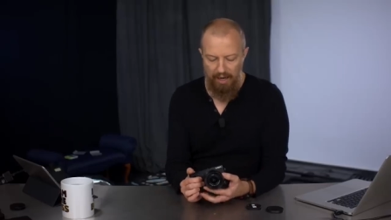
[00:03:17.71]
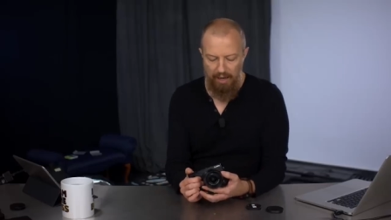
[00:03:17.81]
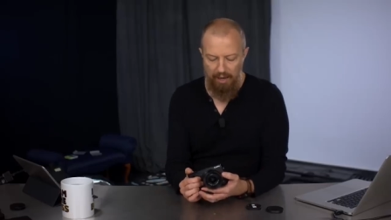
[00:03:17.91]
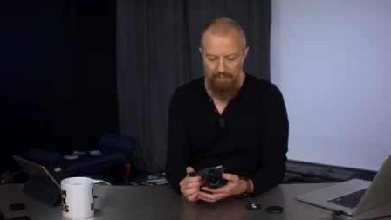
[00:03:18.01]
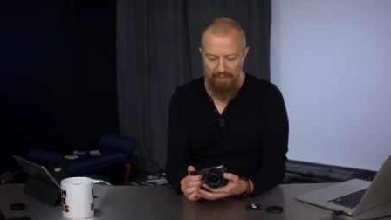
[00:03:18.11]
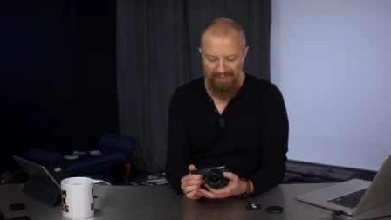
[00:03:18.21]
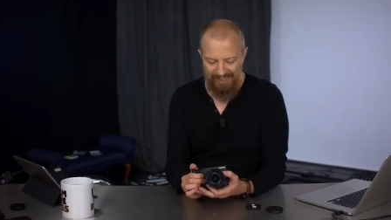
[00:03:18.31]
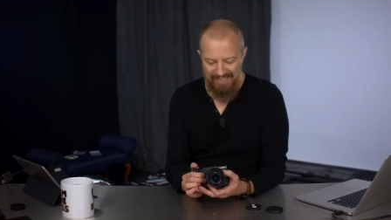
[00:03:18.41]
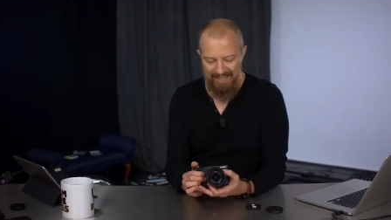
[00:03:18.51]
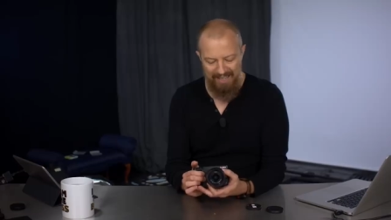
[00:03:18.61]
Uh,
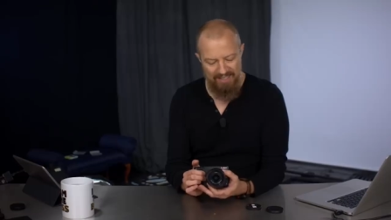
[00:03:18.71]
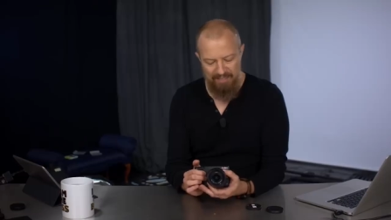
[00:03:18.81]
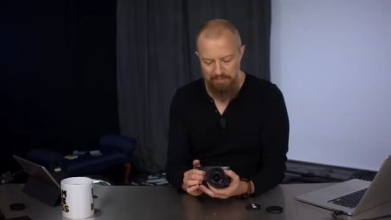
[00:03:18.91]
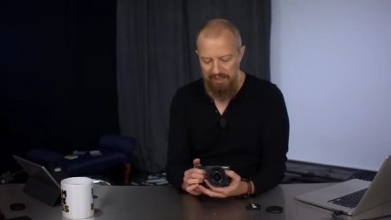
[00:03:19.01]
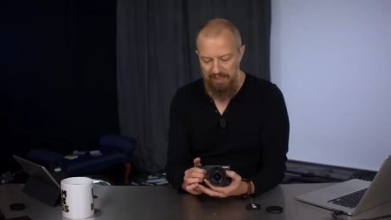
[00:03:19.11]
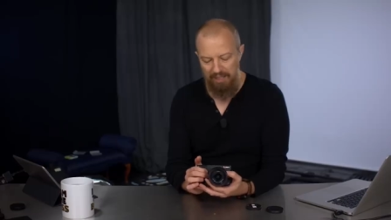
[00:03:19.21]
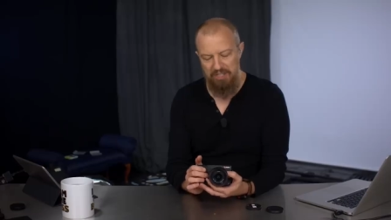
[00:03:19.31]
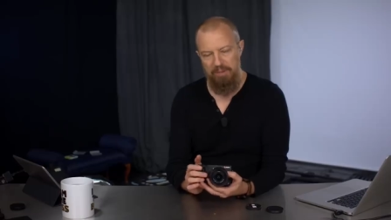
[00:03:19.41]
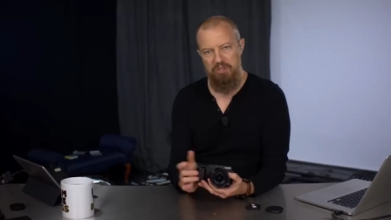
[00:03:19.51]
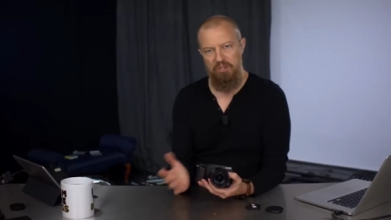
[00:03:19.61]
like I said, I just,
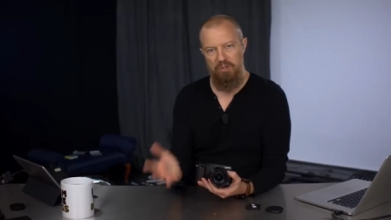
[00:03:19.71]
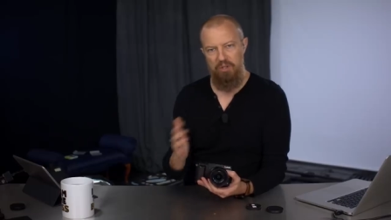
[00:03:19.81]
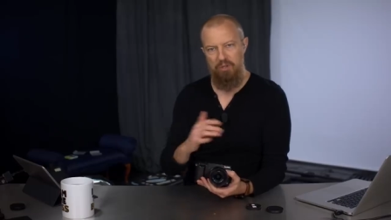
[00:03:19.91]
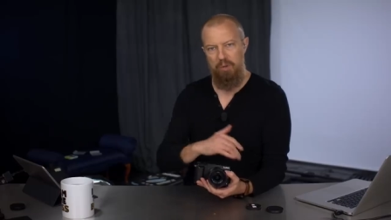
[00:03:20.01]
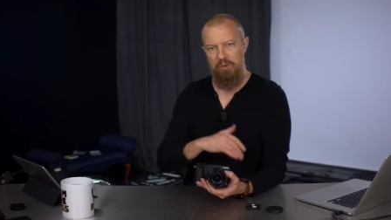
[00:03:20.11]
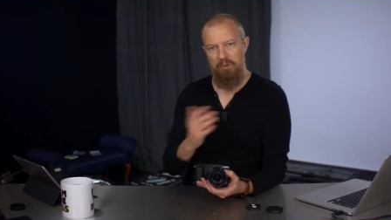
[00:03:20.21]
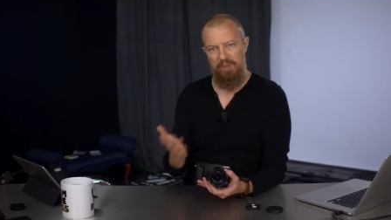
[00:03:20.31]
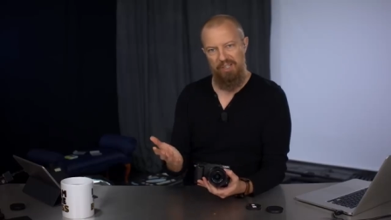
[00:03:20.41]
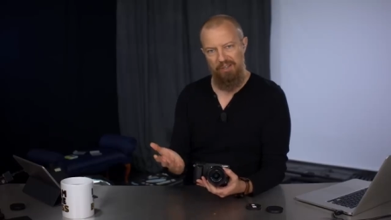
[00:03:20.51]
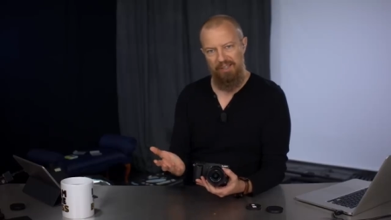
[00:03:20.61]
because I'm so used to it with so
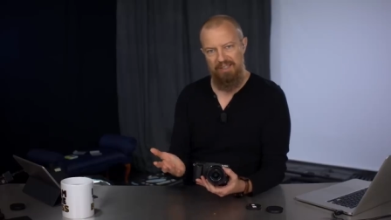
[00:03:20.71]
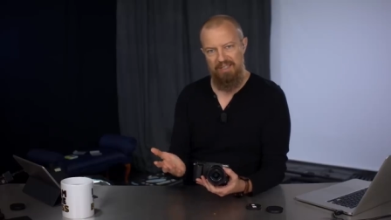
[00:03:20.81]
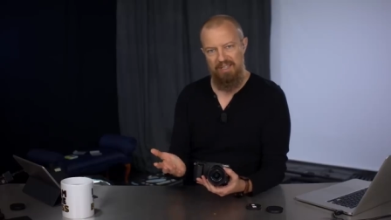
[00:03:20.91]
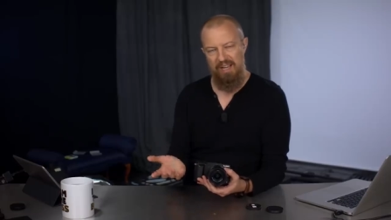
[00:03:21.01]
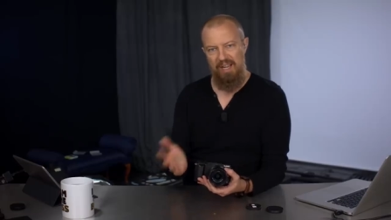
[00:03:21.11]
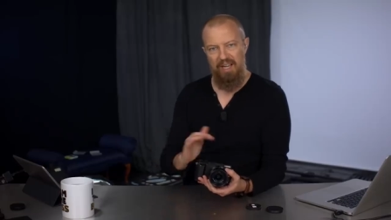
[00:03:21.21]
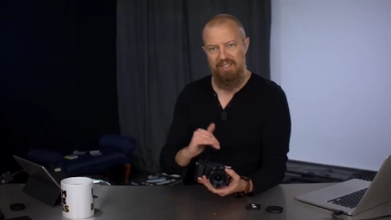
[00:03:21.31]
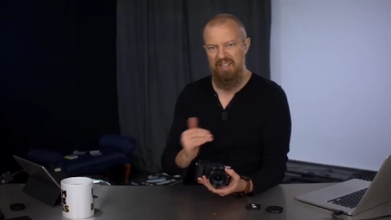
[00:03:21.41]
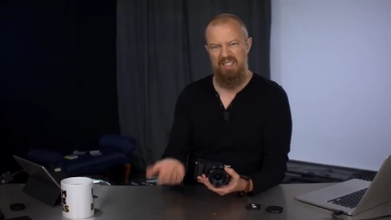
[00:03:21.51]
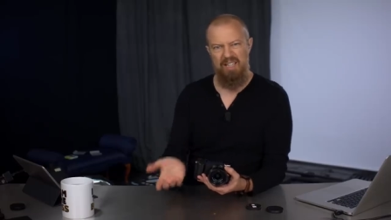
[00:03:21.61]
many other lenses, I
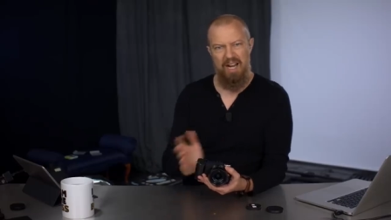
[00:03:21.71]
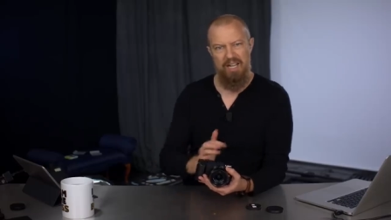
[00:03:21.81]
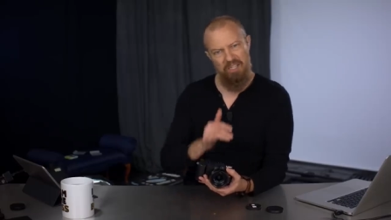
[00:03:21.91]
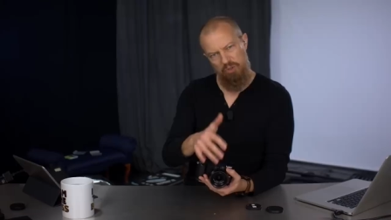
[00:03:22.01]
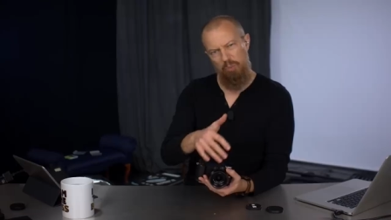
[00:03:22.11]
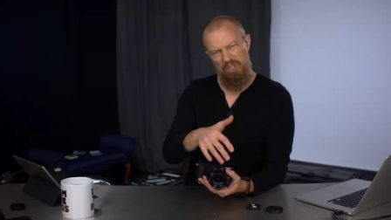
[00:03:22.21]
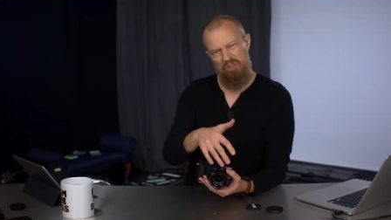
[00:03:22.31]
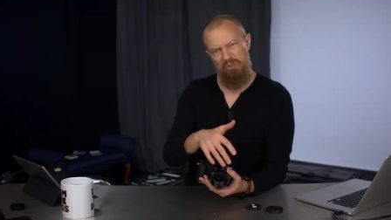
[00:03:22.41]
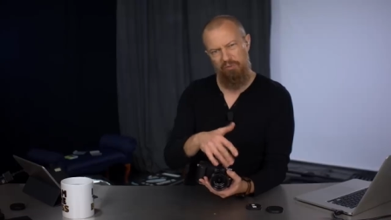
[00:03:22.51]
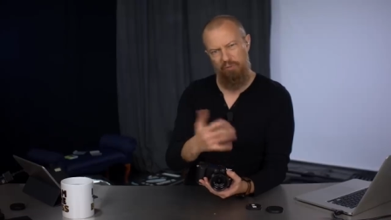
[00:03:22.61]
tend to not
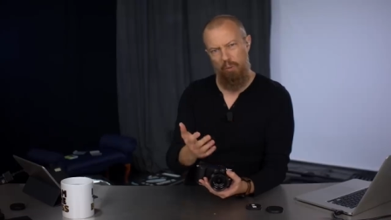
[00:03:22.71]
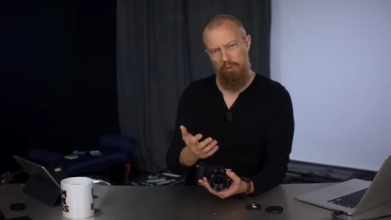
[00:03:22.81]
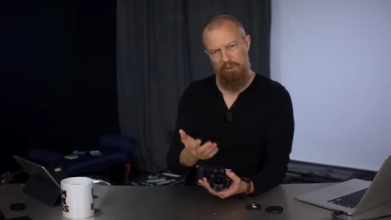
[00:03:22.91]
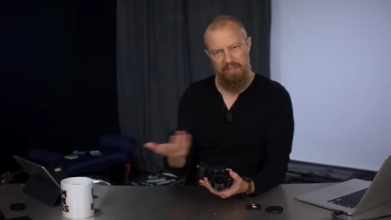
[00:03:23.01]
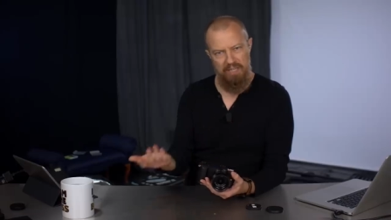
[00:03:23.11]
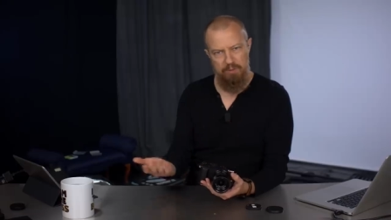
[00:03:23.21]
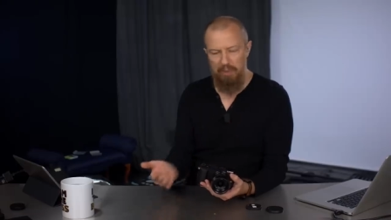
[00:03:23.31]
switch for these.